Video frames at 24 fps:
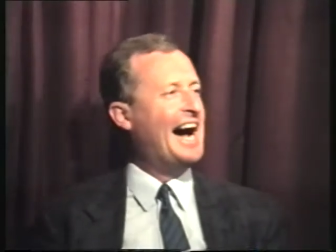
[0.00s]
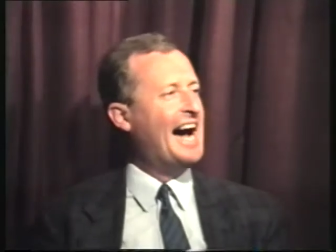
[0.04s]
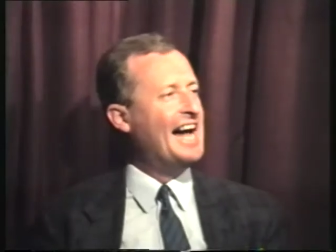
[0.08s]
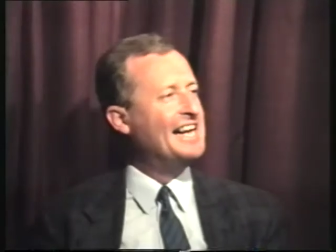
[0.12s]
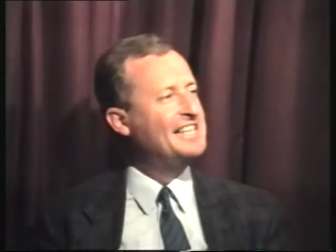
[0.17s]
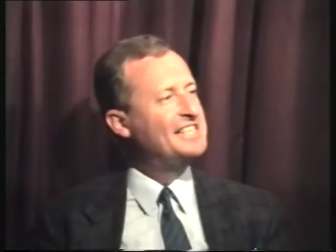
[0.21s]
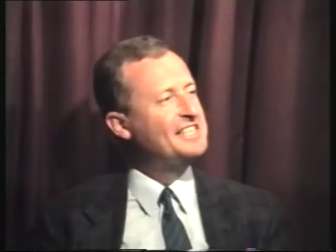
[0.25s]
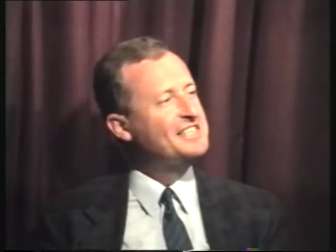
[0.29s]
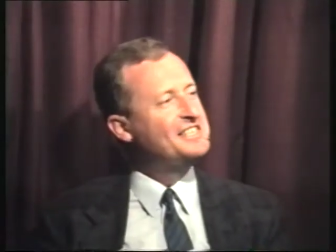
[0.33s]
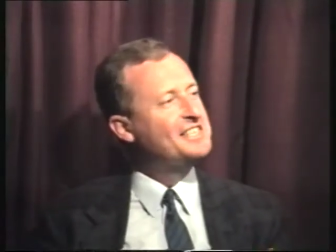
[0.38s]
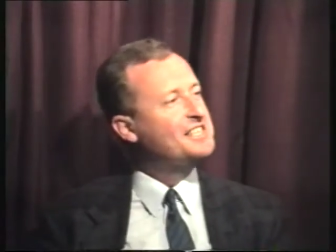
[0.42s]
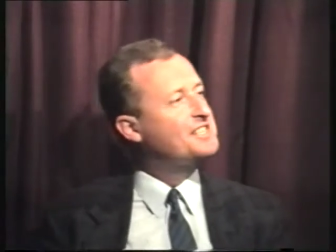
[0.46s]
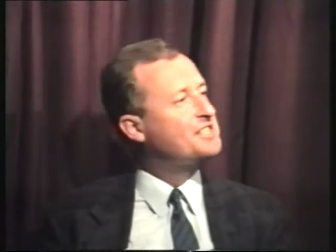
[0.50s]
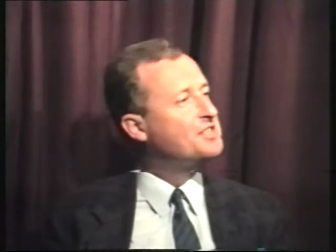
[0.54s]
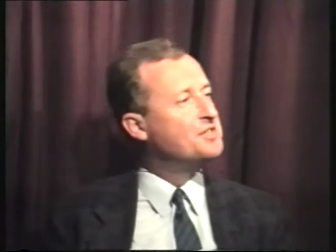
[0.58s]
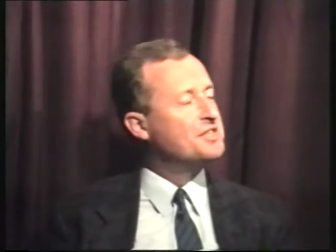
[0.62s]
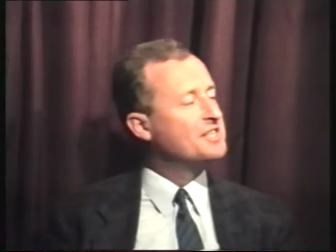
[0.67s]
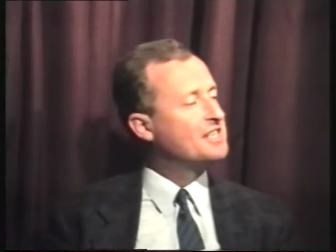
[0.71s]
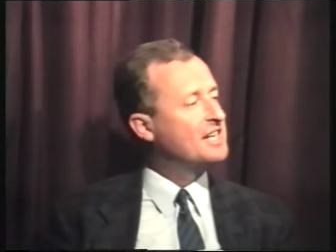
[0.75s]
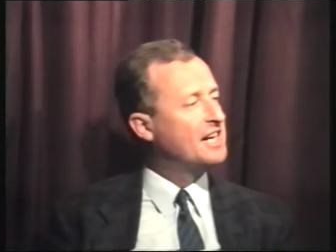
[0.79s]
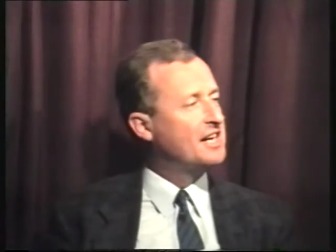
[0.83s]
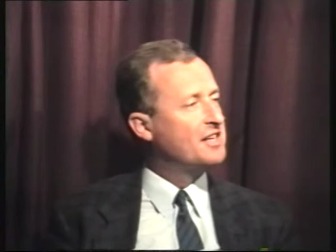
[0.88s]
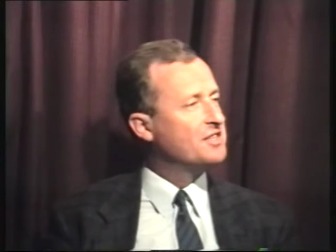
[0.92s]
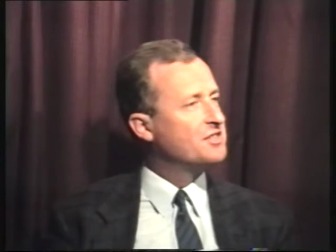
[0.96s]
and did, did, you
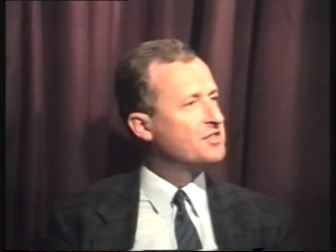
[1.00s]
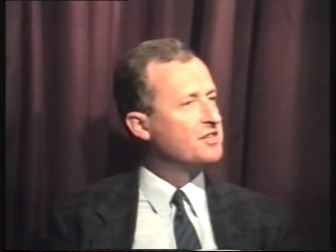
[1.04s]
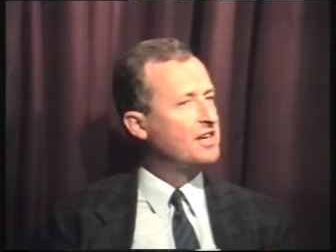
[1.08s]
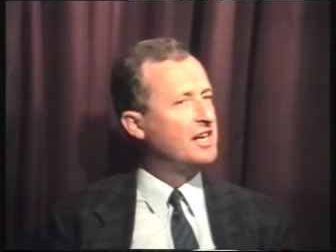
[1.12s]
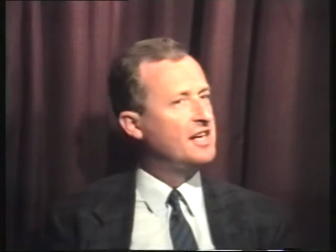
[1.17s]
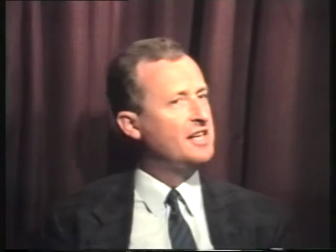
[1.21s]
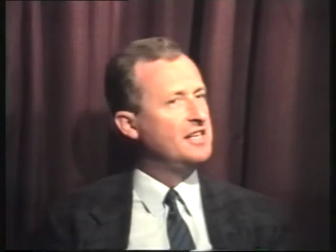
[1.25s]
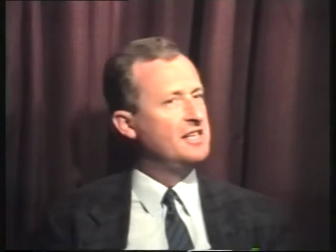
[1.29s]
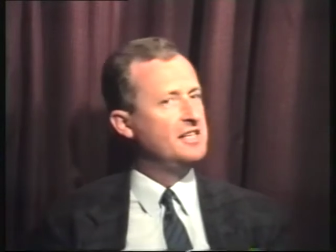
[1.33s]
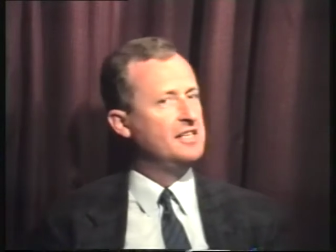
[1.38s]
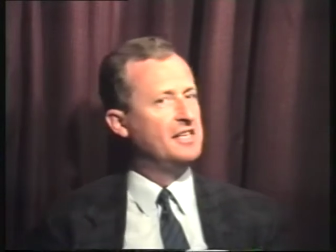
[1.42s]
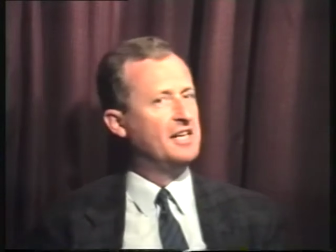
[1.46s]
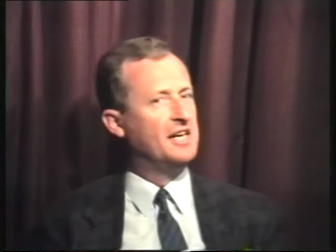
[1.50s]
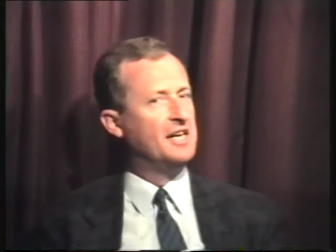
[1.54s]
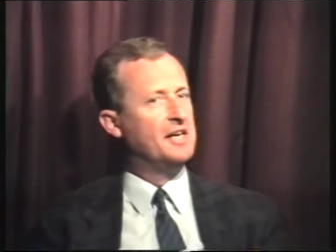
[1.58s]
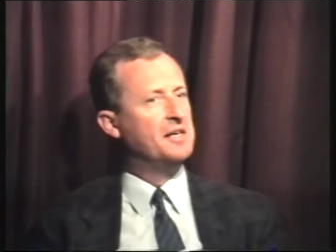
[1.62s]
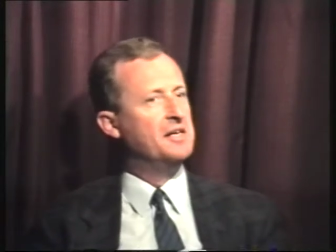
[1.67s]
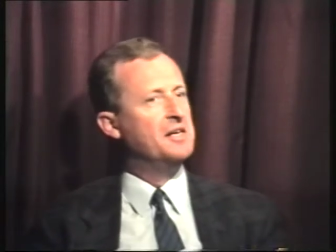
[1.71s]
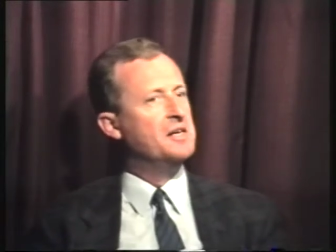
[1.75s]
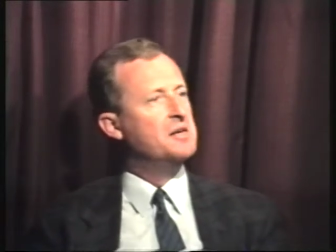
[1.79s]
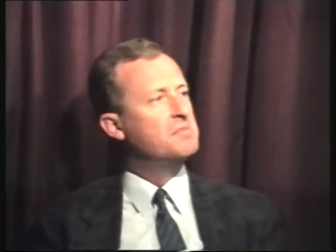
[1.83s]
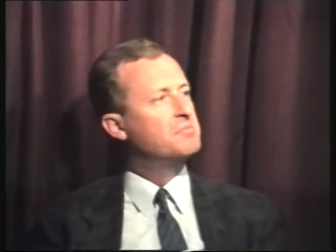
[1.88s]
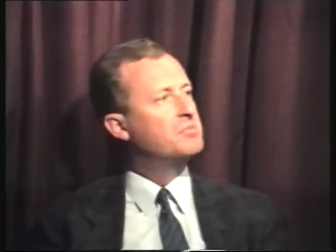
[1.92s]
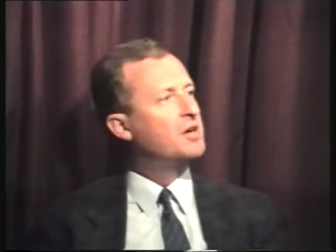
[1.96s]
encounter any uh,
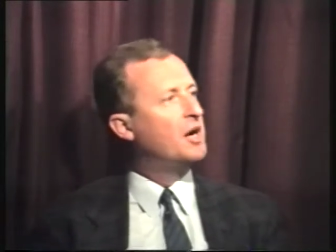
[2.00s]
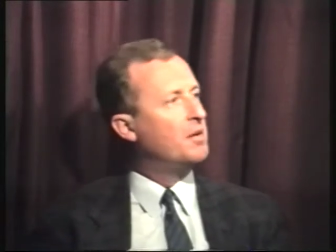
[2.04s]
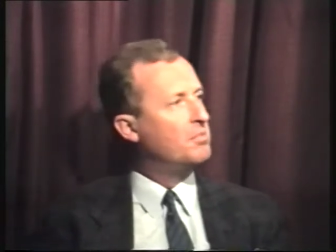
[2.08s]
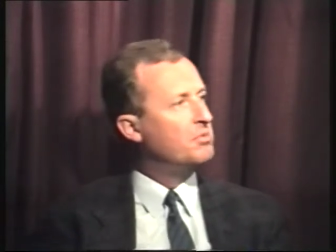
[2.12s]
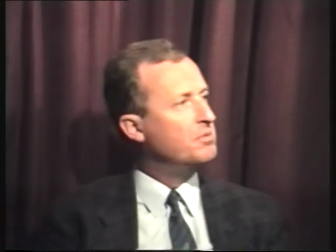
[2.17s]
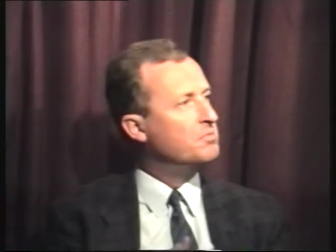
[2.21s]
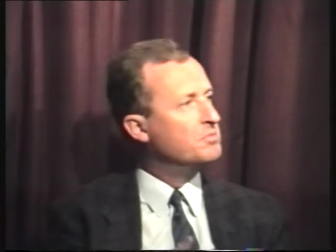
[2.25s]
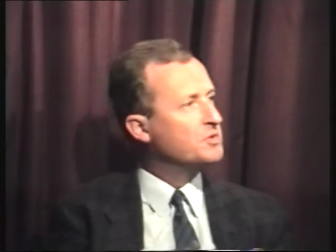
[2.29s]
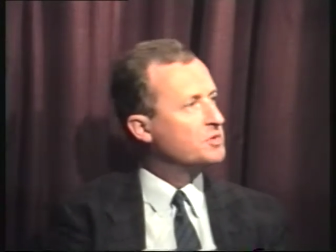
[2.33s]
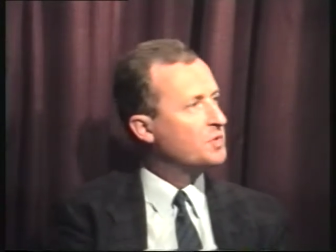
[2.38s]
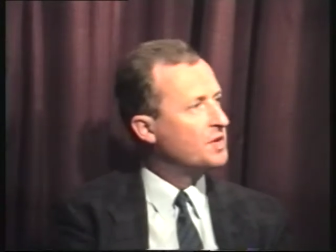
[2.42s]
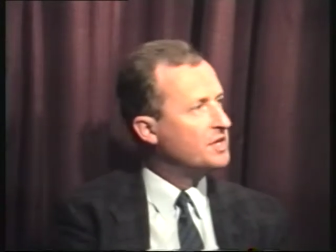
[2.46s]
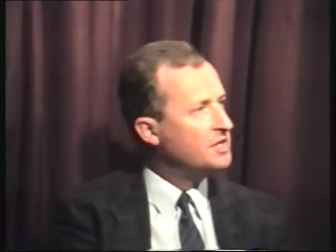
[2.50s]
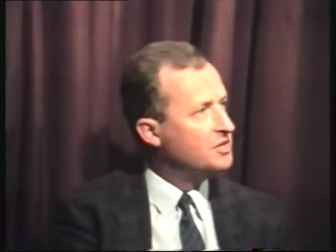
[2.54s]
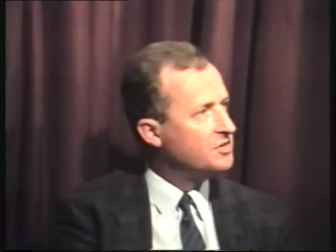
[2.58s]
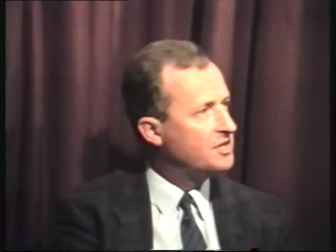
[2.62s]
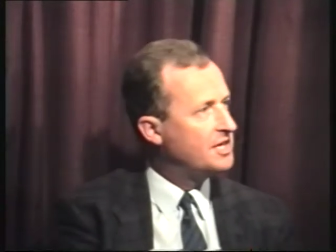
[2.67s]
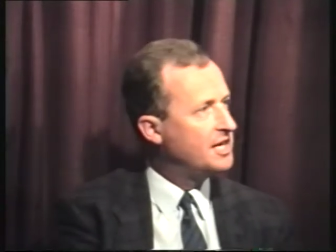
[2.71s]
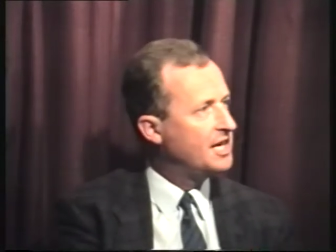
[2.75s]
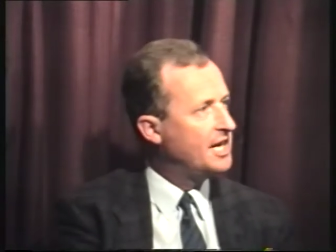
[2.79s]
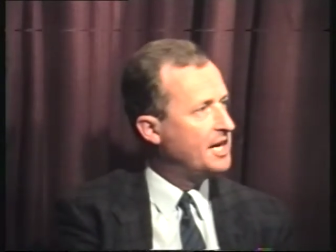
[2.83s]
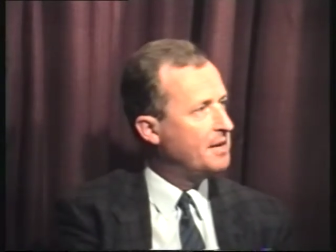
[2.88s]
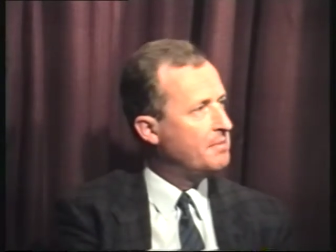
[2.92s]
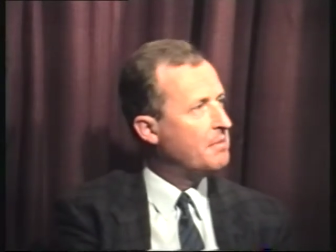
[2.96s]
problems when you
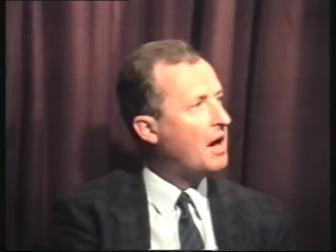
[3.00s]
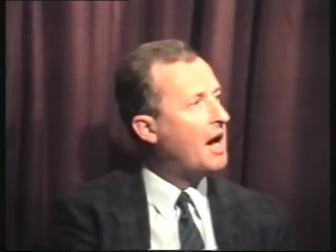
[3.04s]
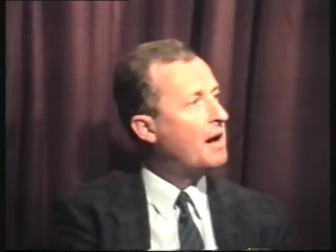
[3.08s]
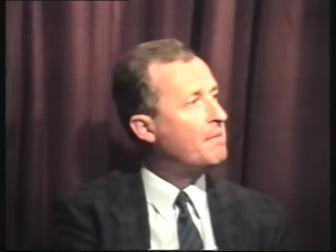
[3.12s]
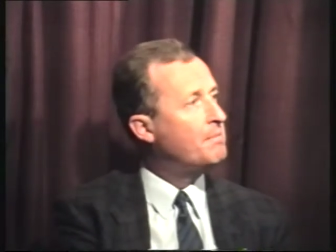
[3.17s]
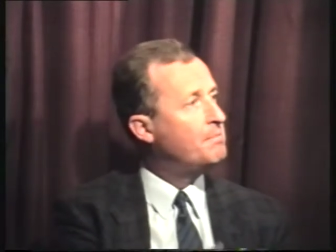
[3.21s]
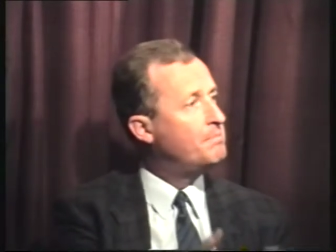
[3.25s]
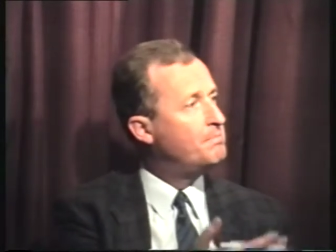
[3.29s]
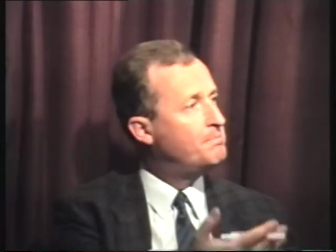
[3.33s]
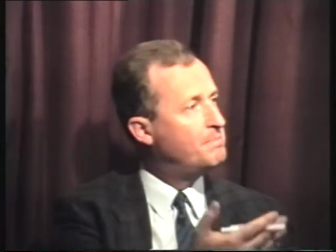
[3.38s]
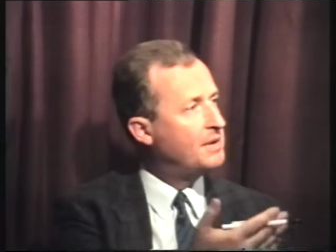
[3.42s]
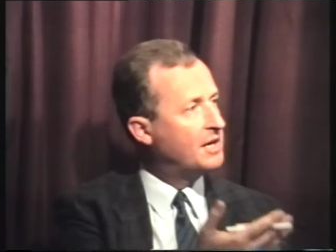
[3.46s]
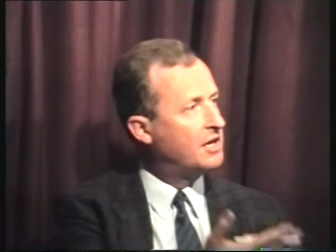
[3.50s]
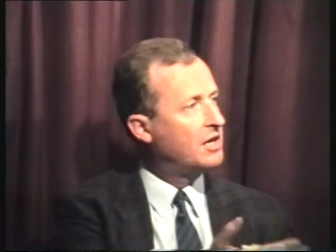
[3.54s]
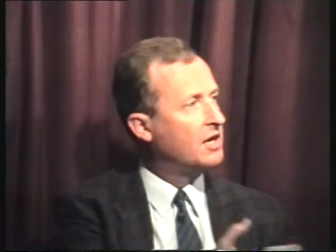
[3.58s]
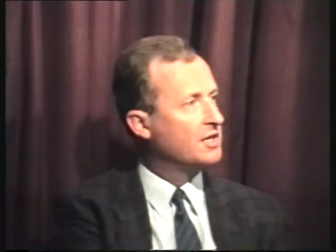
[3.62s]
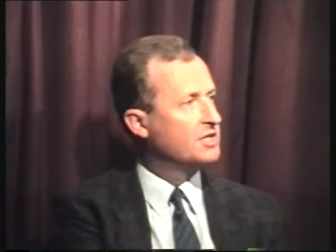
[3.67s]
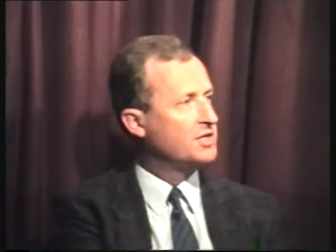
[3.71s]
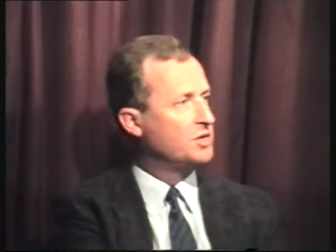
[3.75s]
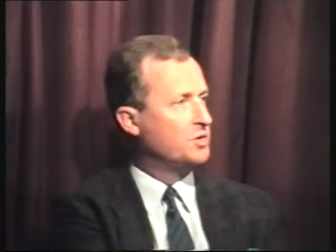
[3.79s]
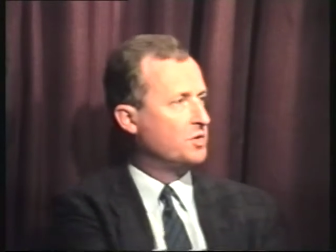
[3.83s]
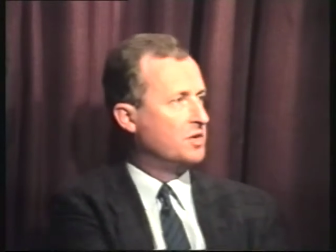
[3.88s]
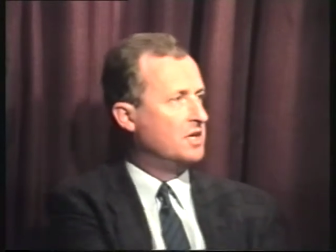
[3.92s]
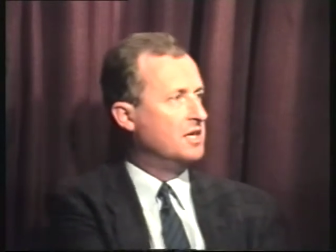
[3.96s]
came uh,
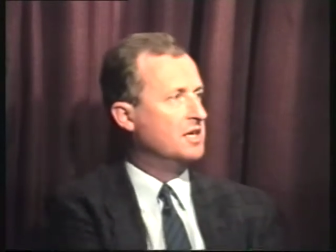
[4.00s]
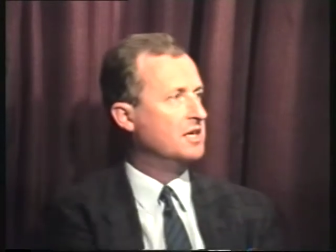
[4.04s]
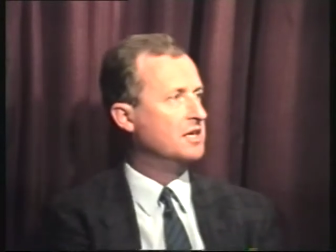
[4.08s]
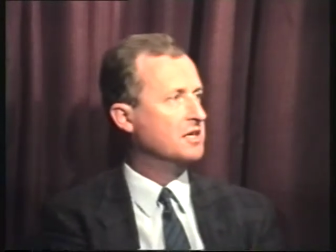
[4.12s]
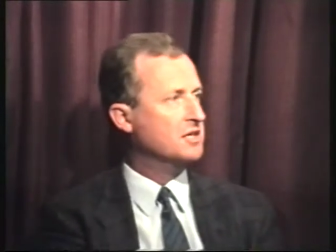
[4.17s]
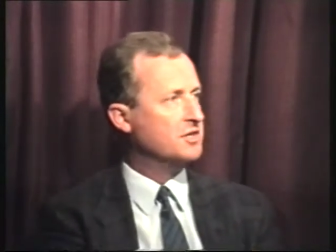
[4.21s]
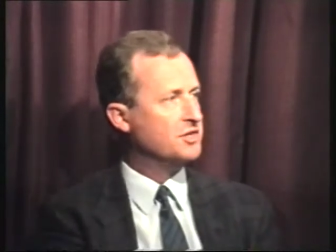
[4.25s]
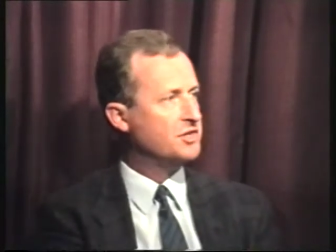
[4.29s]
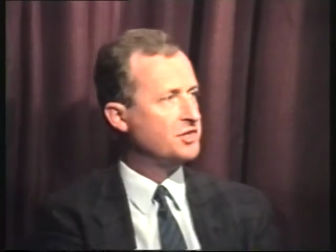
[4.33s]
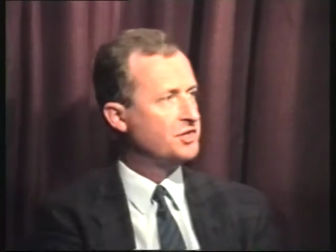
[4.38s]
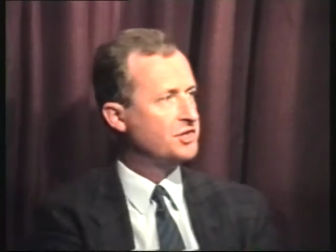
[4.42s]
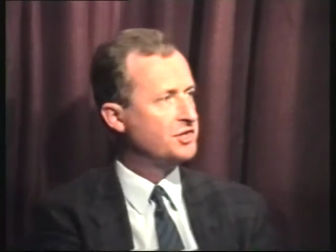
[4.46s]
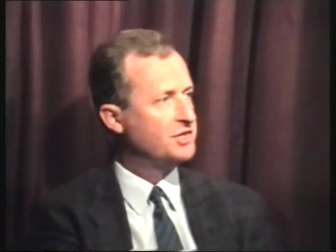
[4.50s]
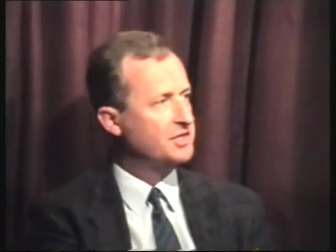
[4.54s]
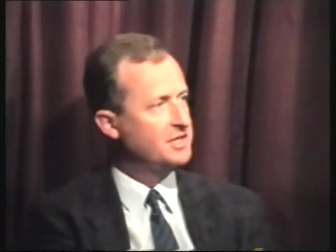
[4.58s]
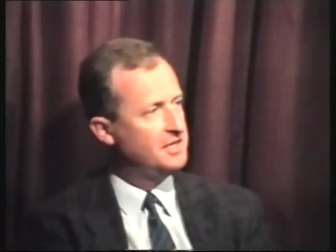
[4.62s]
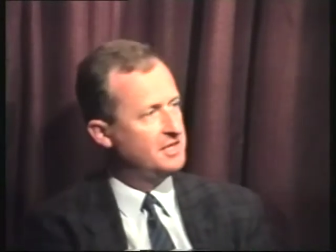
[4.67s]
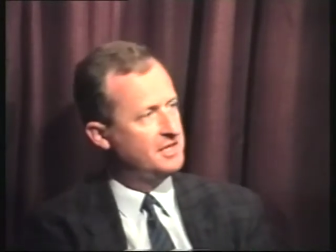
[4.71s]
because you were English?